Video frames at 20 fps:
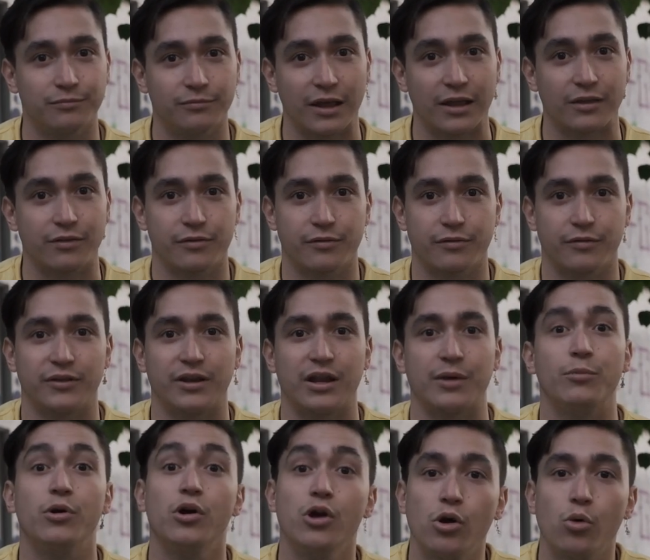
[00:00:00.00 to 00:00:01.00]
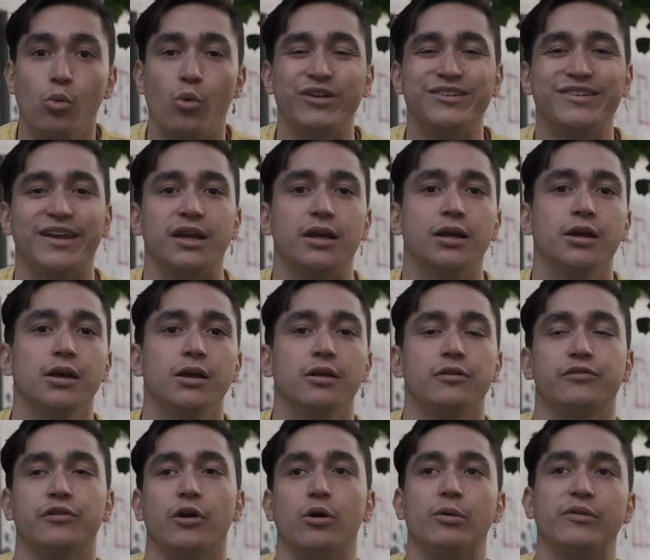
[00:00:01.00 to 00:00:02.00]
hence the name One Date.
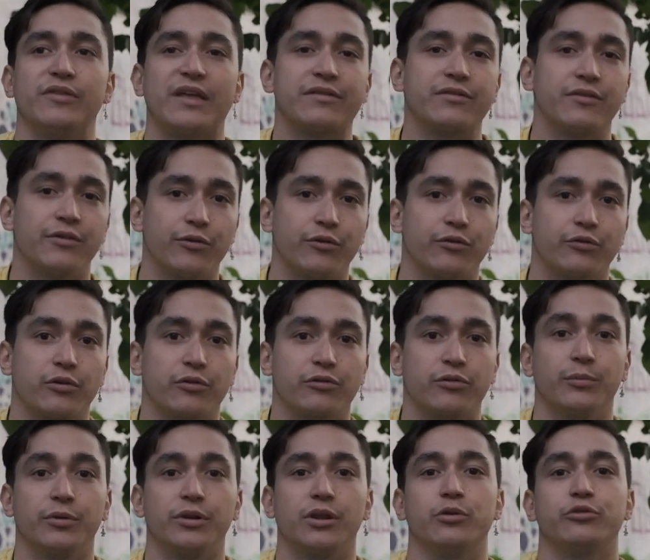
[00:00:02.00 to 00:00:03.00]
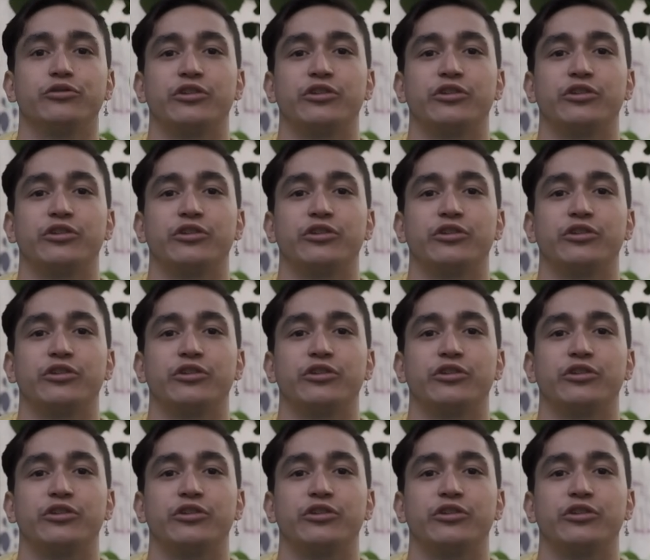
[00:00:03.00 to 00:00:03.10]
So that's in the description below.